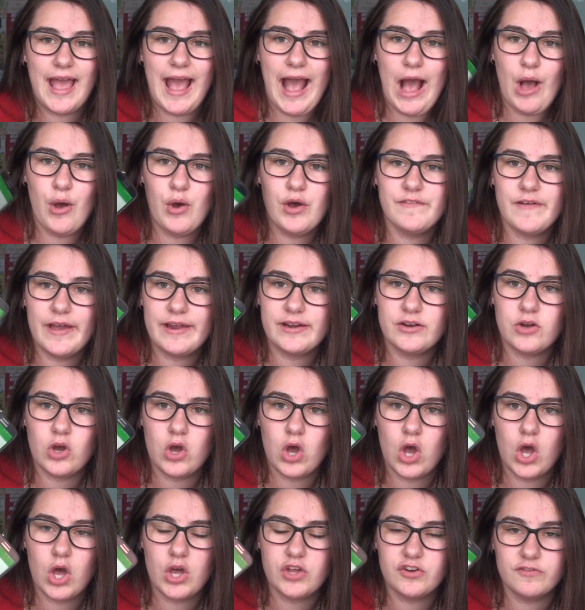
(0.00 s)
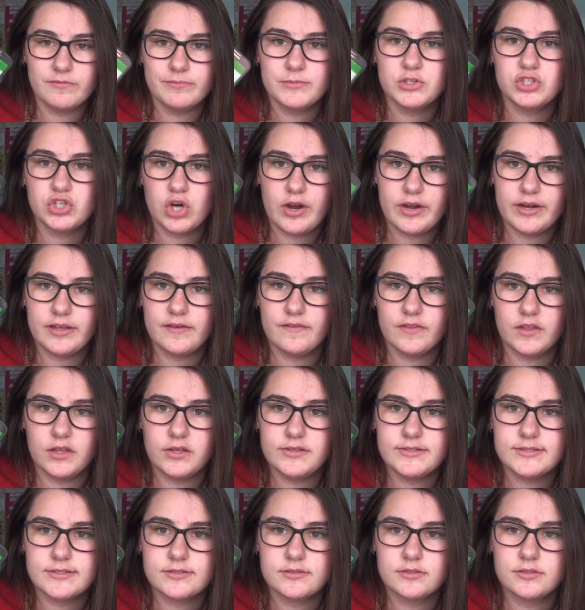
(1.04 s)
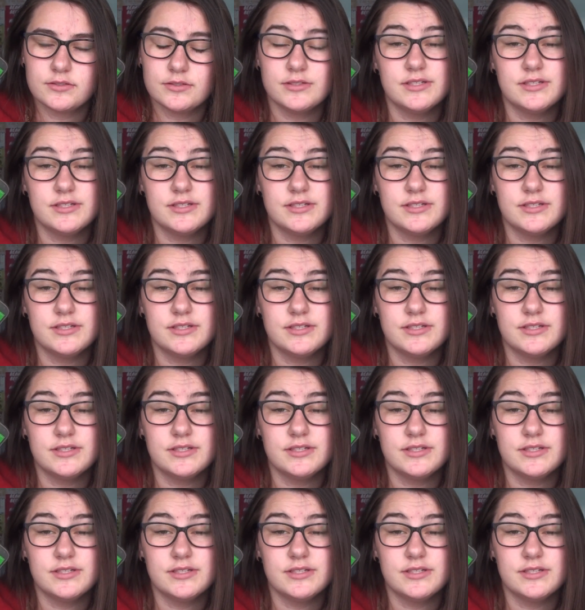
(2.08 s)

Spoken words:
how have I not heard of majority of these?